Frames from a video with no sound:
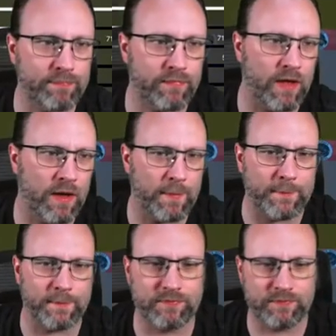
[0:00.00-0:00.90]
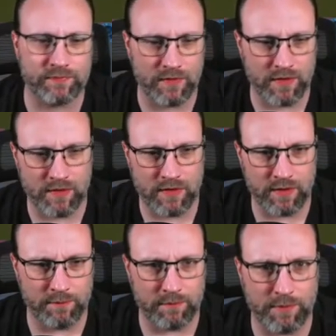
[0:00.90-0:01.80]

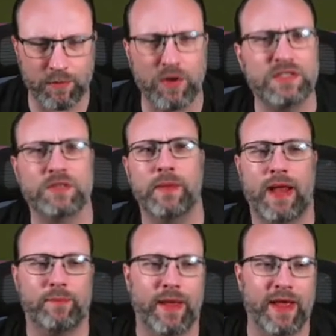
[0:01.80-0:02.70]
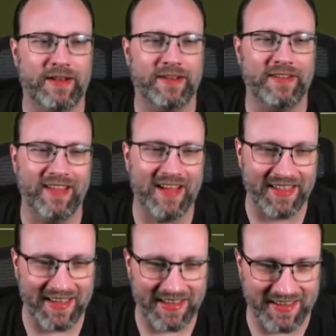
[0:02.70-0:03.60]
Been watching Mad Men a lot
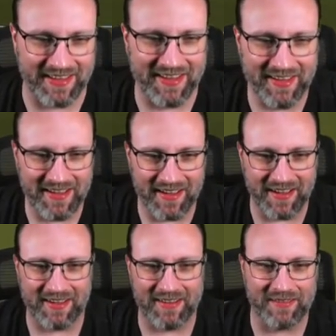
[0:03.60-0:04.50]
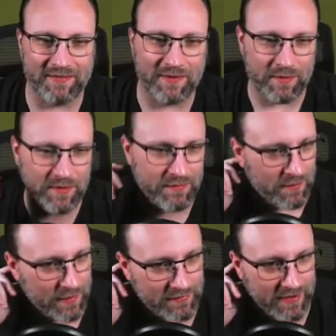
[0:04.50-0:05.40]
lately. If you're a
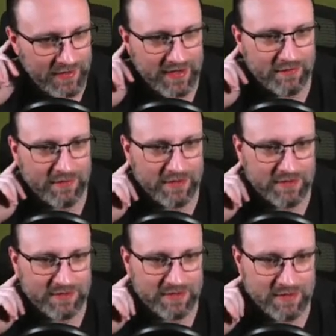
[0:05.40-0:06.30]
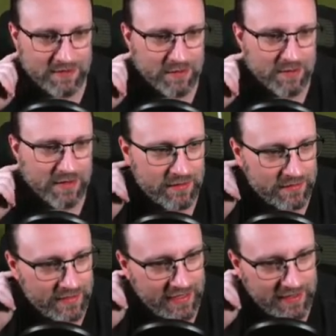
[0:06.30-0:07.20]
big fan of Netflix, you'll know that they're
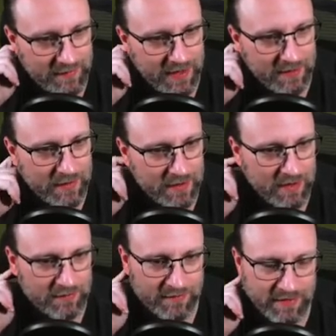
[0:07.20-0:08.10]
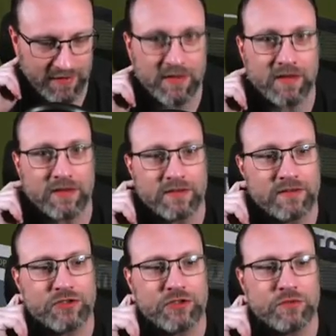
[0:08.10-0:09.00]
taking Mad Men off in the
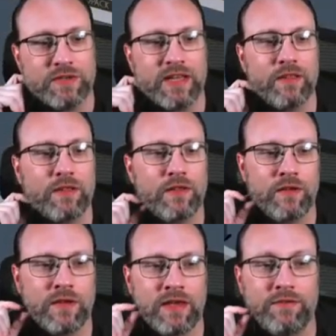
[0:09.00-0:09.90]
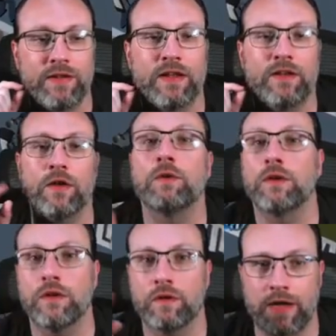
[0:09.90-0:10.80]
June 10th. If you didn't know, you
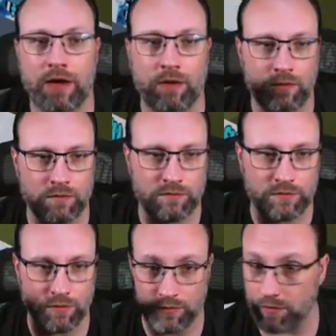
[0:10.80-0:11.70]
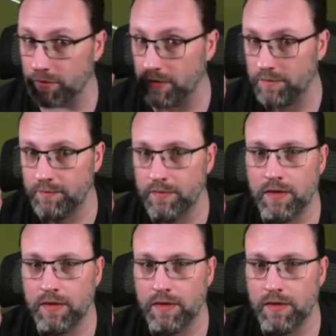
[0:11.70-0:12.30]
know now. So you're welcome.